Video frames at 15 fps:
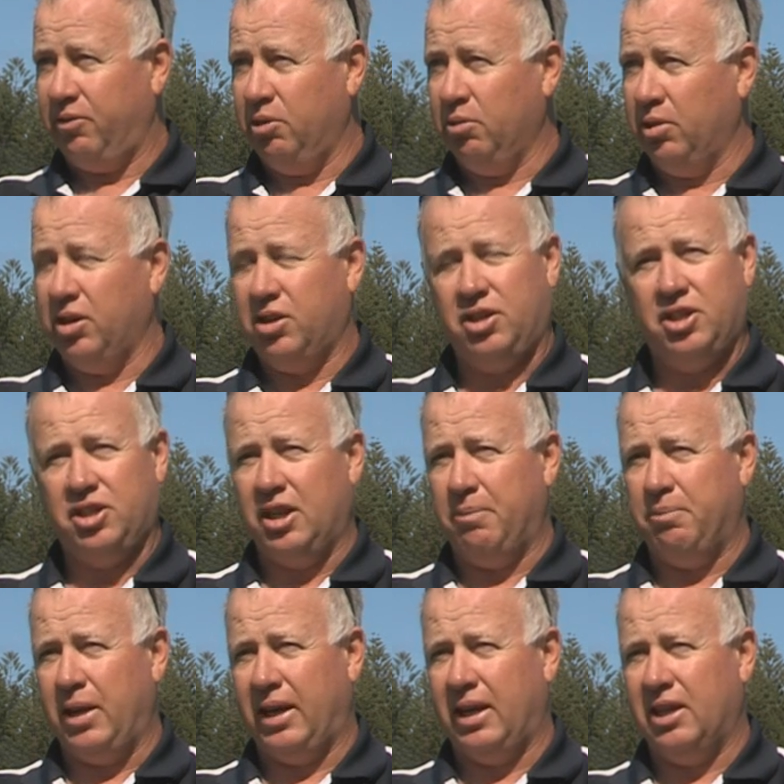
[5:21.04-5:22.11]
you want to step
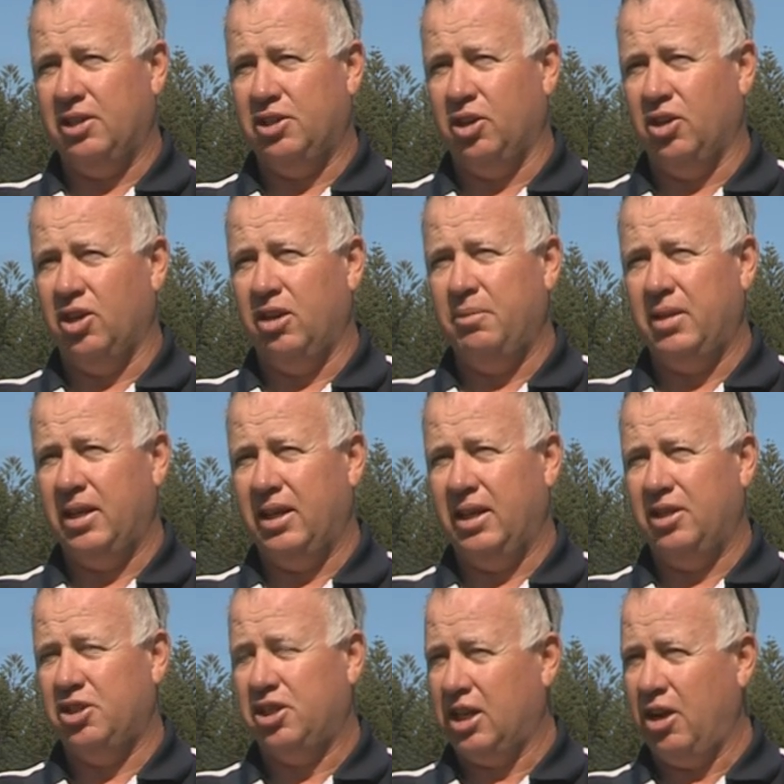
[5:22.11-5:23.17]
back in time
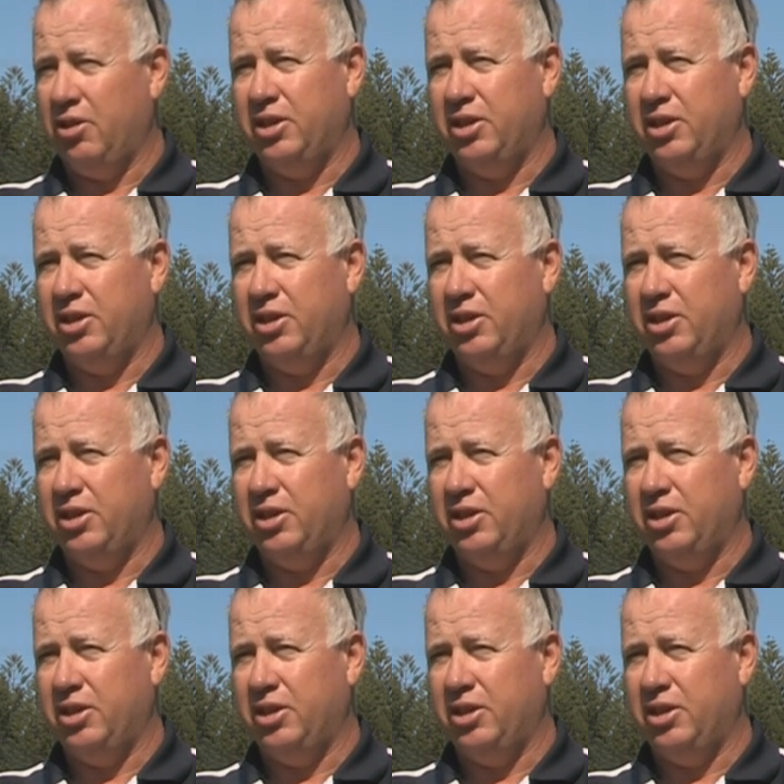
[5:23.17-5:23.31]
and slow